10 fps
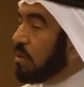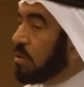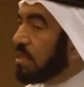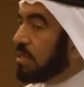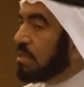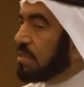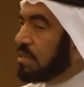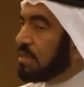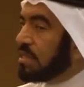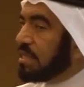Now,
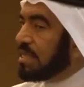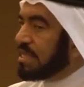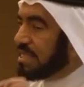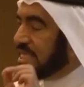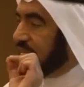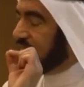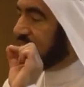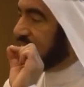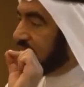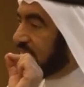
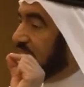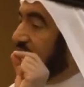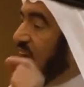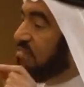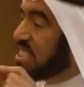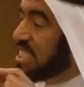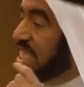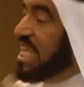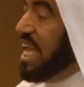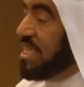she gave
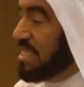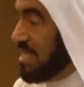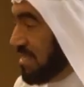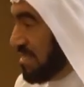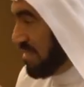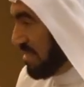us the date.